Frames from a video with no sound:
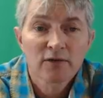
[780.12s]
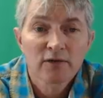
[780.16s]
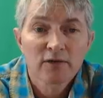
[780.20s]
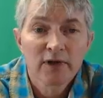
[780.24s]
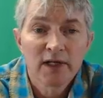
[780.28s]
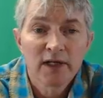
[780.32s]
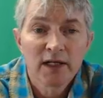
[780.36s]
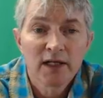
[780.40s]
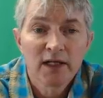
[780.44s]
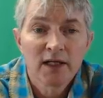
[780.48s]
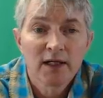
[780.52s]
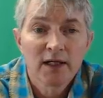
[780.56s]

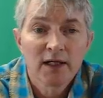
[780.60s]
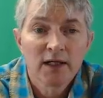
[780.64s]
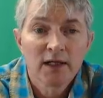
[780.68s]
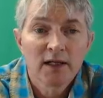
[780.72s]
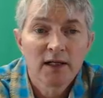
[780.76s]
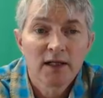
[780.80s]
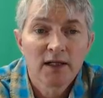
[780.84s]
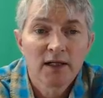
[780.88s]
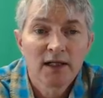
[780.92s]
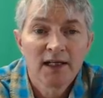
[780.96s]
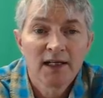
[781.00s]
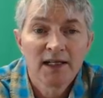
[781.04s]

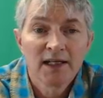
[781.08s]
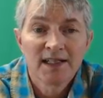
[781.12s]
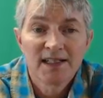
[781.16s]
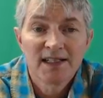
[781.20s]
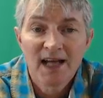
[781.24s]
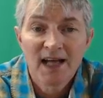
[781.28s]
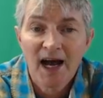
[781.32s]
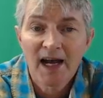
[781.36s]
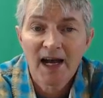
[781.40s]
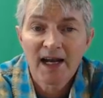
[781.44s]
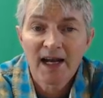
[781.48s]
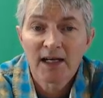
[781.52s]

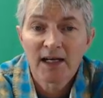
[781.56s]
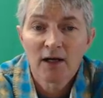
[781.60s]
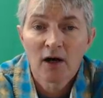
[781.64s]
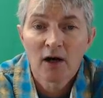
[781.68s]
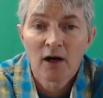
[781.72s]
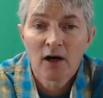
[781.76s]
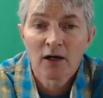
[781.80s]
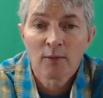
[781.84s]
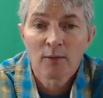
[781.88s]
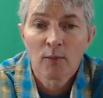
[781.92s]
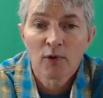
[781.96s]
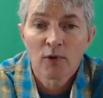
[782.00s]
re-indict
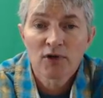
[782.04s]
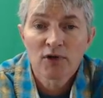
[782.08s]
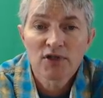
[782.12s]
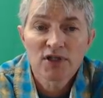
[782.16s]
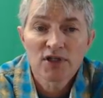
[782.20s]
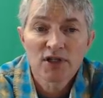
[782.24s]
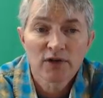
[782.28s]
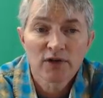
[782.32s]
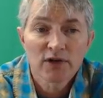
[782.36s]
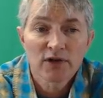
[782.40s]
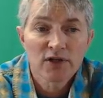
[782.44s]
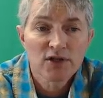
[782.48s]
on a more
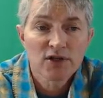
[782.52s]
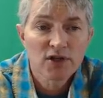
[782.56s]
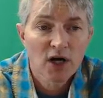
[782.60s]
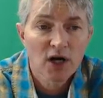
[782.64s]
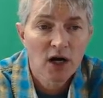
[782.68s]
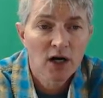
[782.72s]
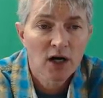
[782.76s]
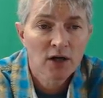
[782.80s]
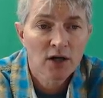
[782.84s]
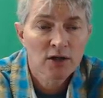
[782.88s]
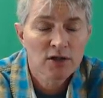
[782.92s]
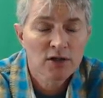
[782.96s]
serious
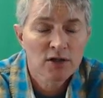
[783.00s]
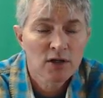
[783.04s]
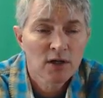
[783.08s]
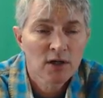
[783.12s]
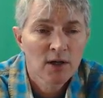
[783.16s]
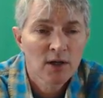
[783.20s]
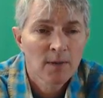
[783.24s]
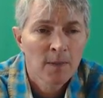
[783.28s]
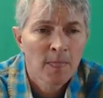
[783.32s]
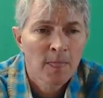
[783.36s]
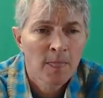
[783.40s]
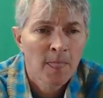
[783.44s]
charge.
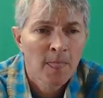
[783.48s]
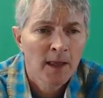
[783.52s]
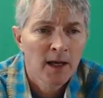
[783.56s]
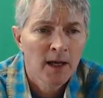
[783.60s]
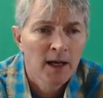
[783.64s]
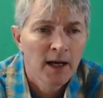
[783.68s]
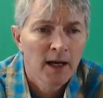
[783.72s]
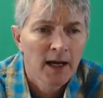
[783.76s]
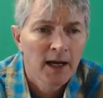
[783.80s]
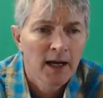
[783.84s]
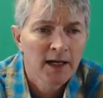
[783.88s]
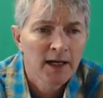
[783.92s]

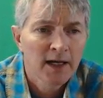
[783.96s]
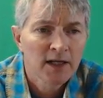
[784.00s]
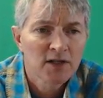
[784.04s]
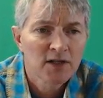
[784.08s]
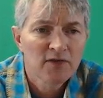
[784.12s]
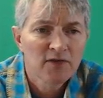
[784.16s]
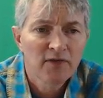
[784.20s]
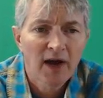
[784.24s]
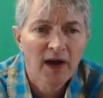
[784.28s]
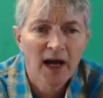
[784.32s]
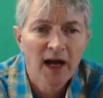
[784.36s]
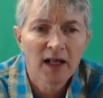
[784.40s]
And
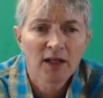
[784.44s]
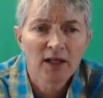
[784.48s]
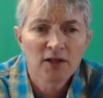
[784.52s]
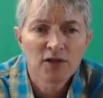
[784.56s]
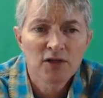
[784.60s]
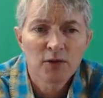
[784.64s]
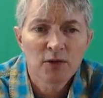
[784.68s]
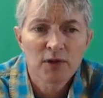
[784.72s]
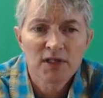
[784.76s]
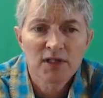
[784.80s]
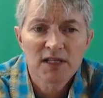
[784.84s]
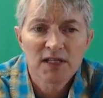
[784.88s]
it's valid
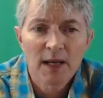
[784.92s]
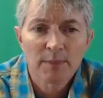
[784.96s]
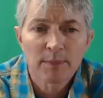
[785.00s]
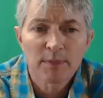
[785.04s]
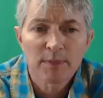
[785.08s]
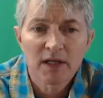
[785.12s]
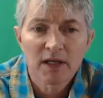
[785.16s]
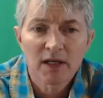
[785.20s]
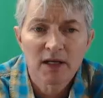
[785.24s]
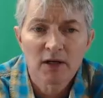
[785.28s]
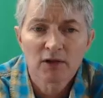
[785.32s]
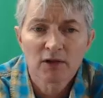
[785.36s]
to
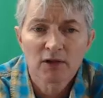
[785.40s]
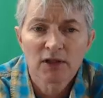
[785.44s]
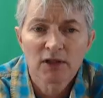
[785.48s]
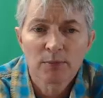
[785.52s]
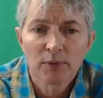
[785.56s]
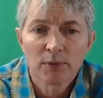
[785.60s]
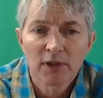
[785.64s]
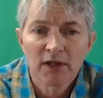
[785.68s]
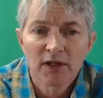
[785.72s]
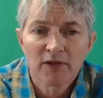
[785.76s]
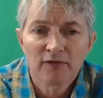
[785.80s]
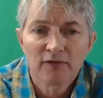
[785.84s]
accept a guilty
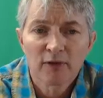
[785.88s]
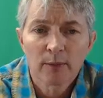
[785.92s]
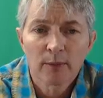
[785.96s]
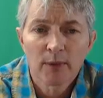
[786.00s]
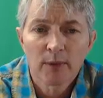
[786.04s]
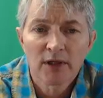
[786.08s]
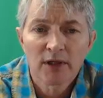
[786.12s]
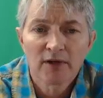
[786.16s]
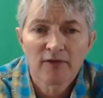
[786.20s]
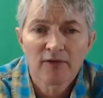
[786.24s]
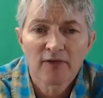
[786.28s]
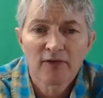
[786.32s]
plea from
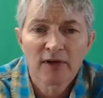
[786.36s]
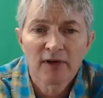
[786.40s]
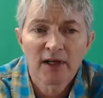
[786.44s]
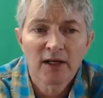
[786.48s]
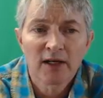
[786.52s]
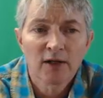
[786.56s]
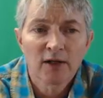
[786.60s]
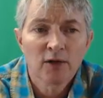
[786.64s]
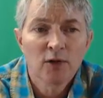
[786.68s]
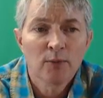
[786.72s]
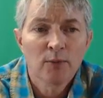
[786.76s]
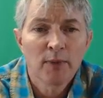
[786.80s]
a
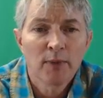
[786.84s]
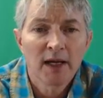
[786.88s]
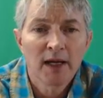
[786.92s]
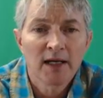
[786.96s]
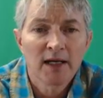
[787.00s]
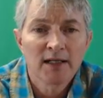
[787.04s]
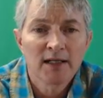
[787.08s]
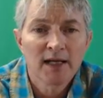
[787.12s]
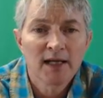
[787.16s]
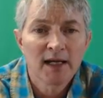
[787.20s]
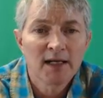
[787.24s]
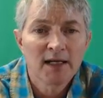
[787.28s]
defendant who
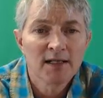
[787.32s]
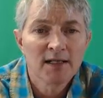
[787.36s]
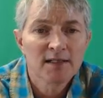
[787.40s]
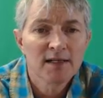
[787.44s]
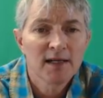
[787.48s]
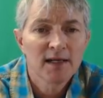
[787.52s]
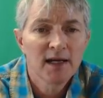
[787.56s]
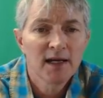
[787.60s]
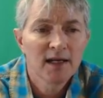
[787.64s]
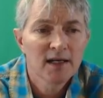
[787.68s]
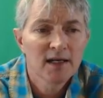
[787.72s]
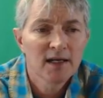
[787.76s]

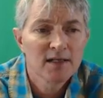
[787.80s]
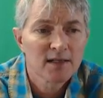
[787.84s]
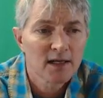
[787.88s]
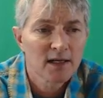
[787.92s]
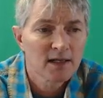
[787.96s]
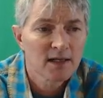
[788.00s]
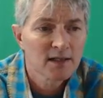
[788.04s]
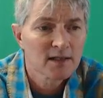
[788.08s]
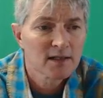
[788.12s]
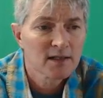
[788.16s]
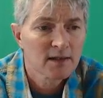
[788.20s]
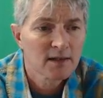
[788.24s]
maintains
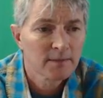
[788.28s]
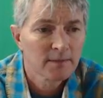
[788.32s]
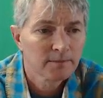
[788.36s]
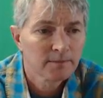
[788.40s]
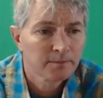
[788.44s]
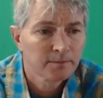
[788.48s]
innocence.